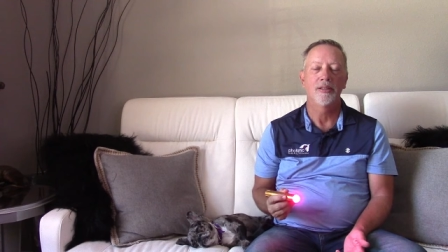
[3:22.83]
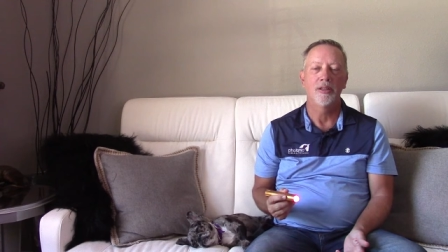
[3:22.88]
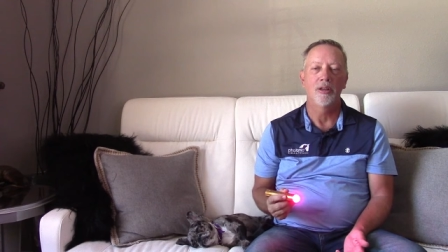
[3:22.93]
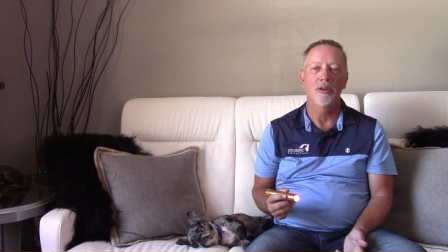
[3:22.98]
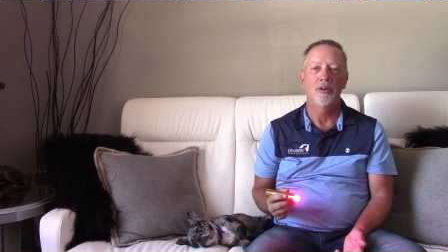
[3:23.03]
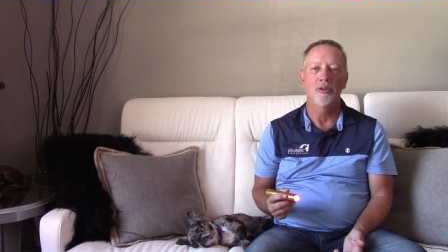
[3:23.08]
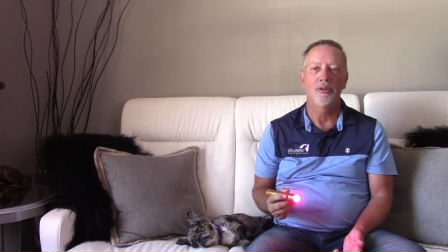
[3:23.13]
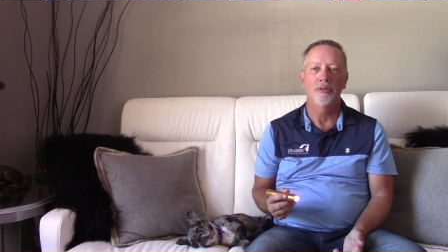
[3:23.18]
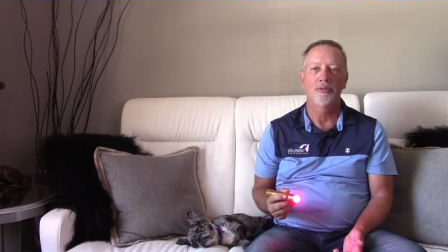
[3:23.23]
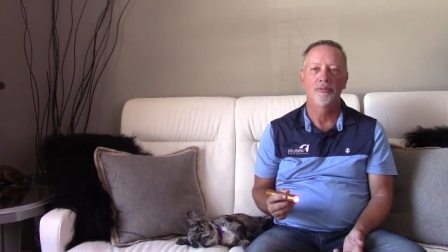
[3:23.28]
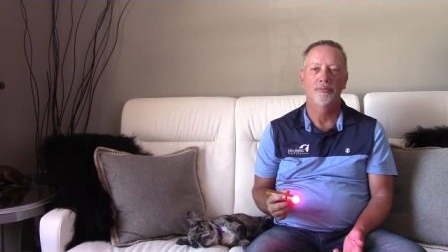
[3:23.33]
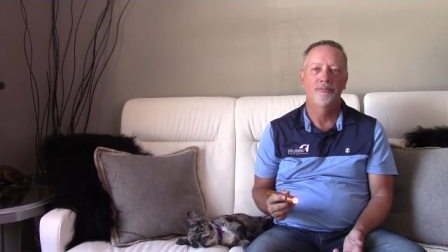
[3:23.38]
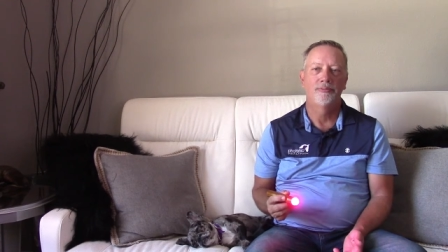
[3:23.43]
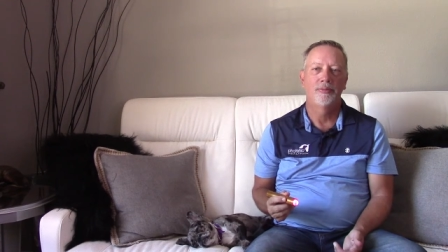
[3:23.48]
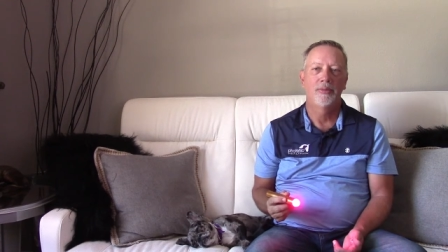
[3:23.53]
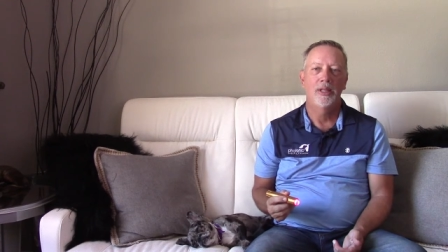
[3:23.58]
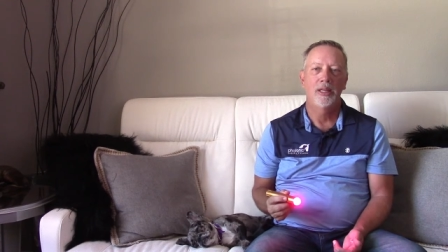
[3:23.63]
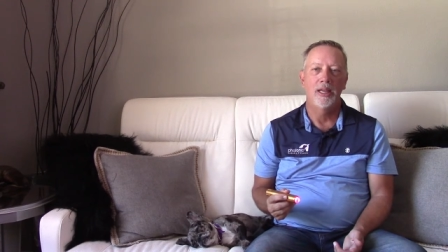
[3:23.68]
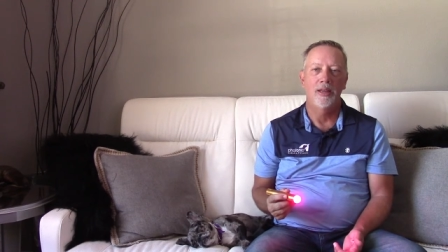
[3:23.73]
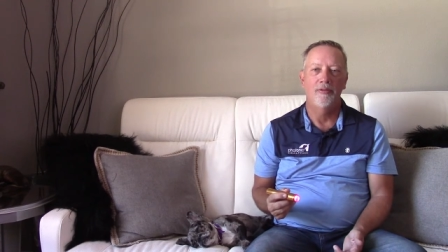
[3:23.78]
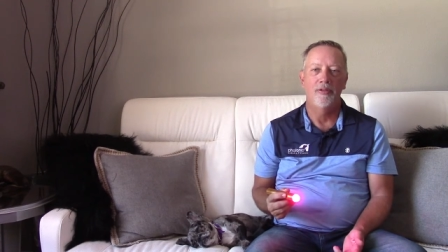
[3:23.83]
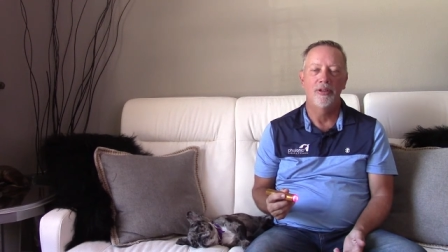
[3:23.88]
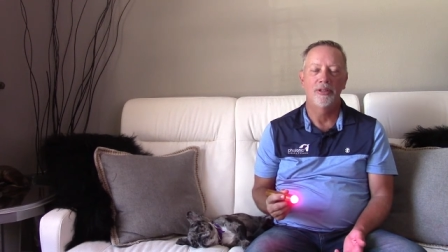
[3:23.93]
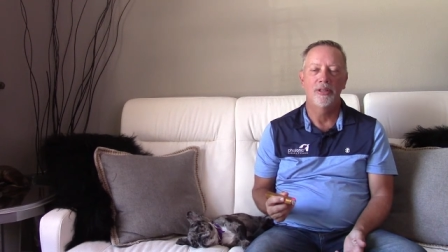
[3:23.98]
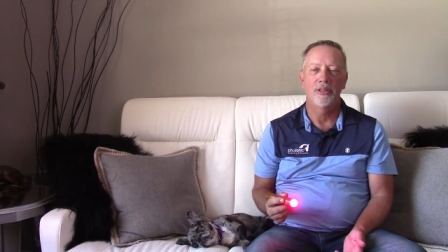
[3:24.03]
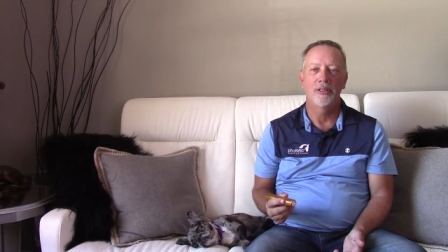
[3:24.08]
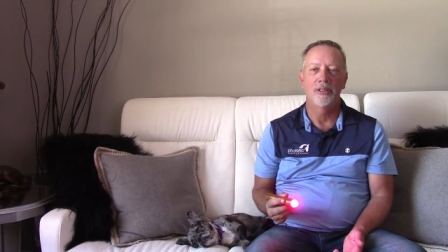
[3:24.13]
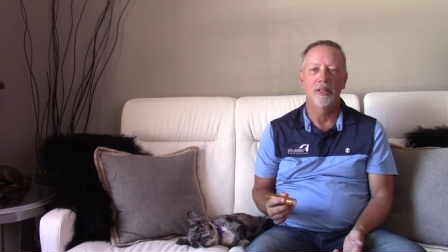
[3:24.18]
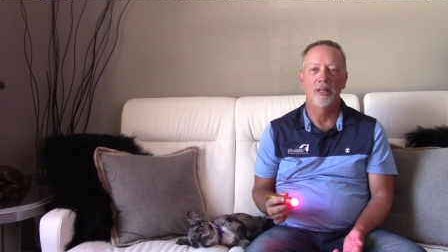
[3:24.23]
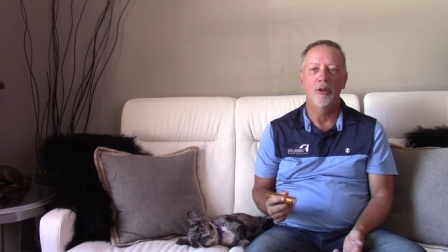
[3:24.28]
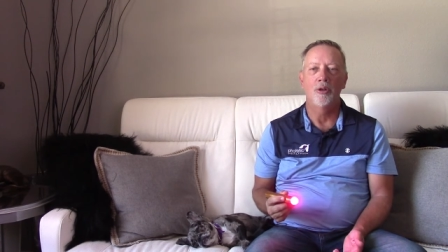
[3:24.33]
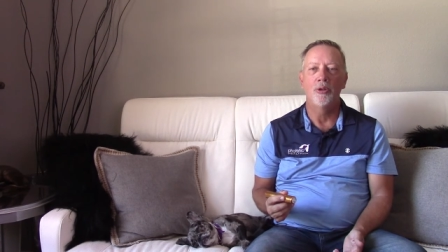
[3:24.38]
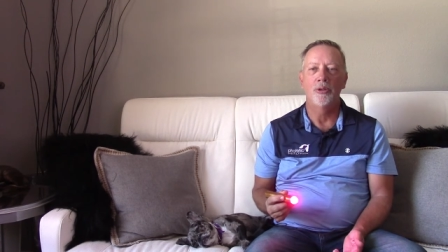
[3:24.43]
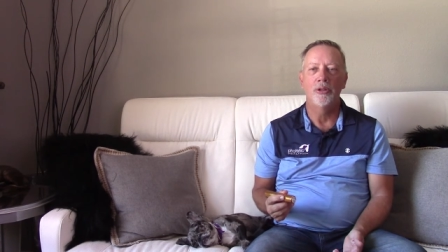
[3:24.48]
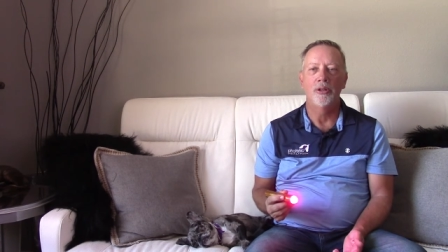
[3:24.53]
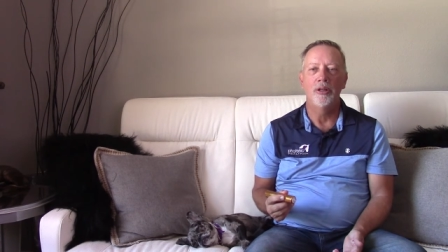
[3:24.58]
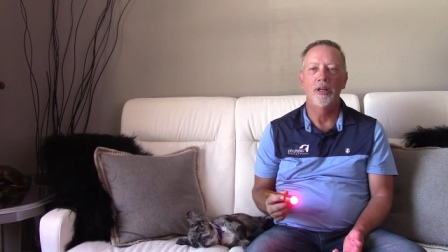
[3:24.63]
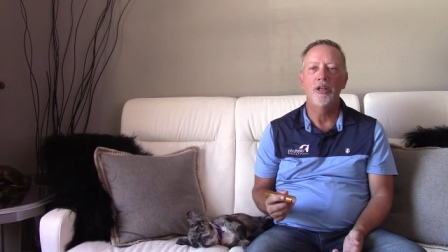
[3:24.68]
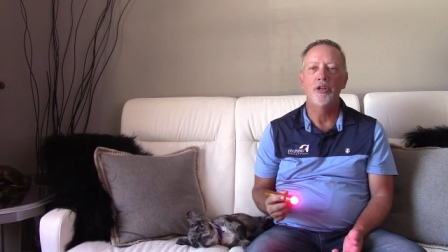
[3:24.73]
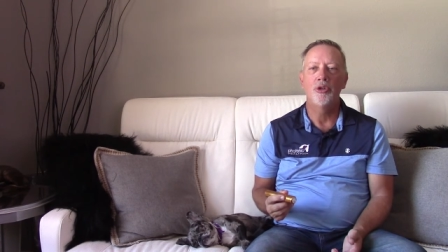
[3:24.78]
So if this is an
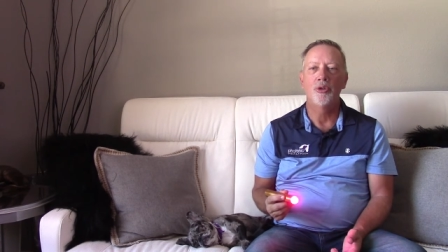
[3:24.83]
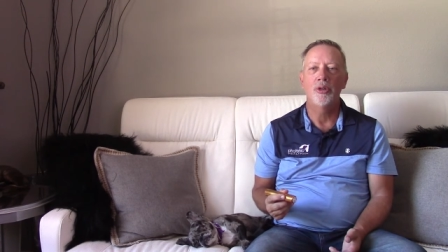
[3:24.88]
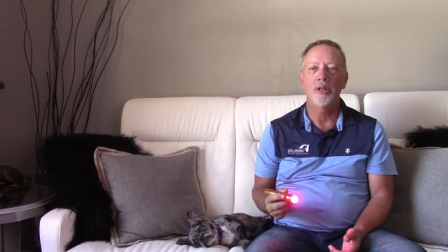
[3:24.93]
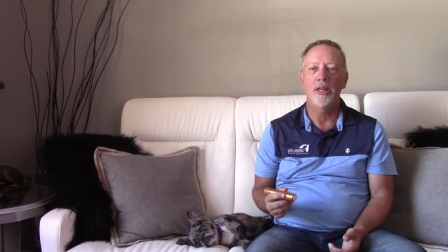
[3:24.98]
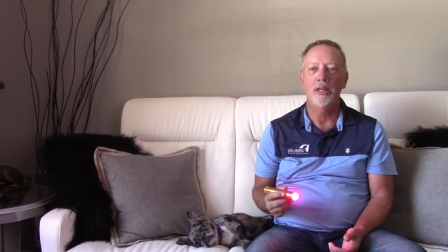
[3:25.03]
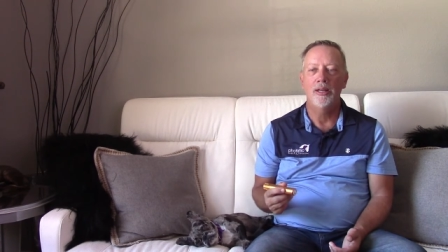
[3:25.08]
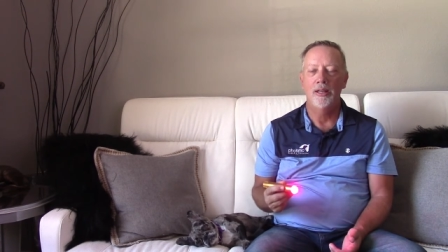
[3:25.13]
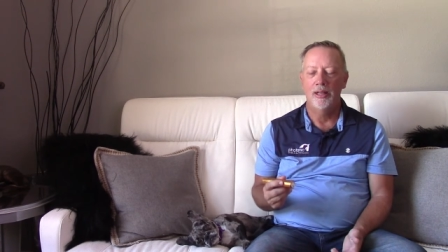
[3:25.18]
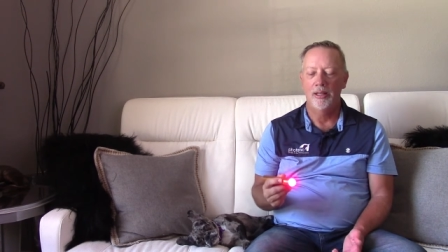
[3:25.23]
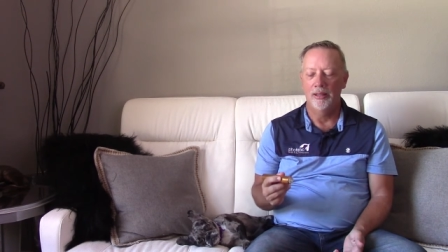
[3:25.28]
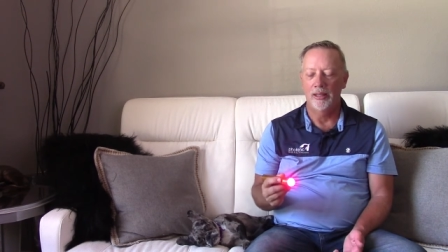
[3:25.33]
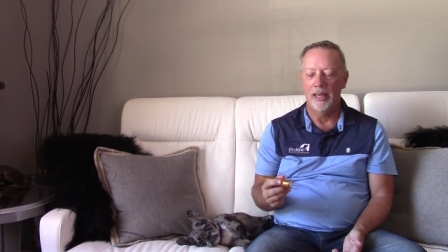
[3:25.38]
older injury,